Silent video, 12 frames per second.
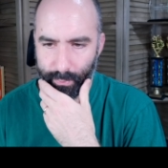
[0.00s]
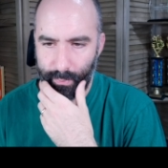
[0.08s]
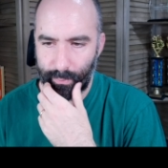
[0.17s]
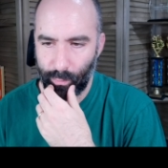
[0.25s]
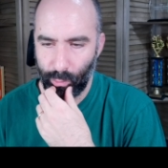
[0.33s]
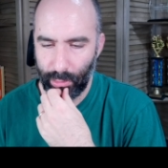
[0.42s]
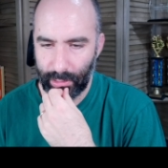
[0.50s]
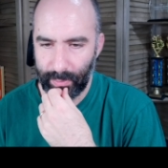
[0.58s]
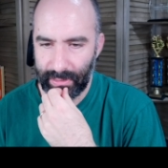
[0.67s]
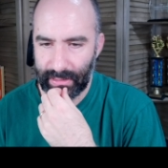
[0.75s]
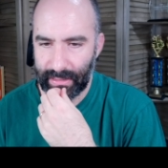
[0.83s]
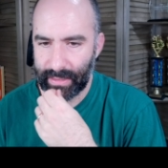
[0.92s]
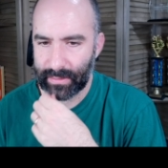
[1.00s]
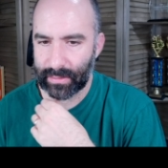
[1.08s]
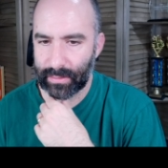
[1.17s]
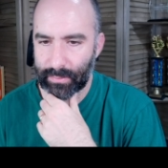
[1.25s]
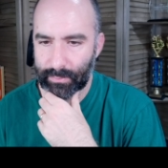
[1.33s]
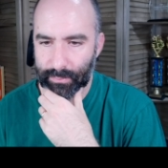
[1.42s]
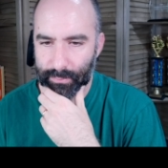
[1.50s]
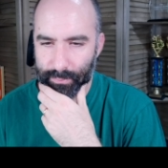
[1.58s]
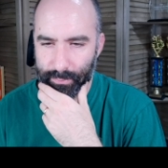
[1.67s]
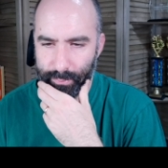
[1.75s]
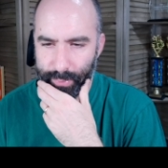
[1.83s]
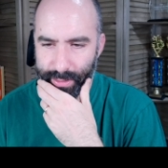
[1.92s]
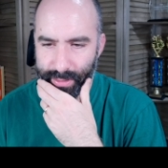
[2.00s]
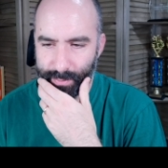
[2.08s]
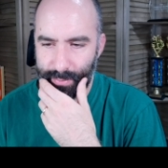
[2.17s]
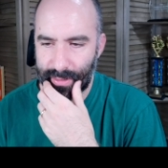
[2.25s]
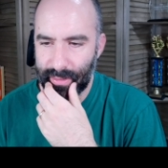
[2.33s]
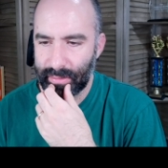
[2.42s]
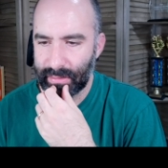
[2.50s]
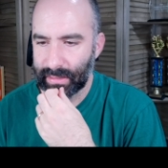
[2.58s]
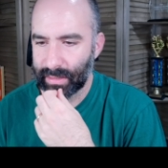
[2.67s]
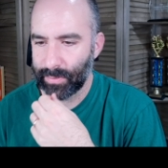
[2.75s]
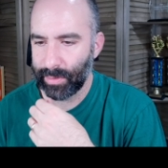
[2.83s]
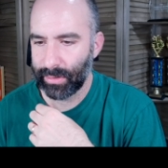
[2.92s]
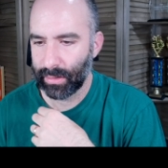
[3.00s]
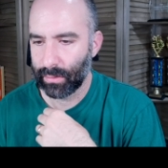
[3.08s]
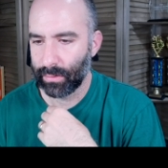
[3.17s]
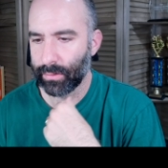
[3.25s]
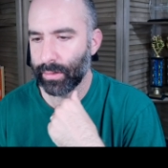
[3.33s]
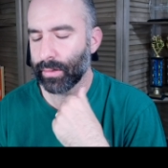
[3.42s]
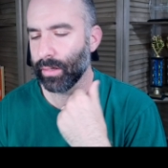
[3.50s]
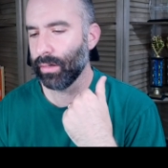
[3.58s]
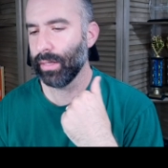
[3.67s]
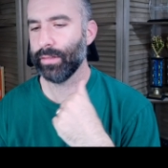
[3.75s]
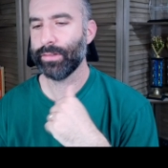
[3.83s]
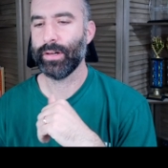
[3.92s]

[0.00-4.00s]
Rook b8, bishop d6, maybe a little annoying. Okay, let's try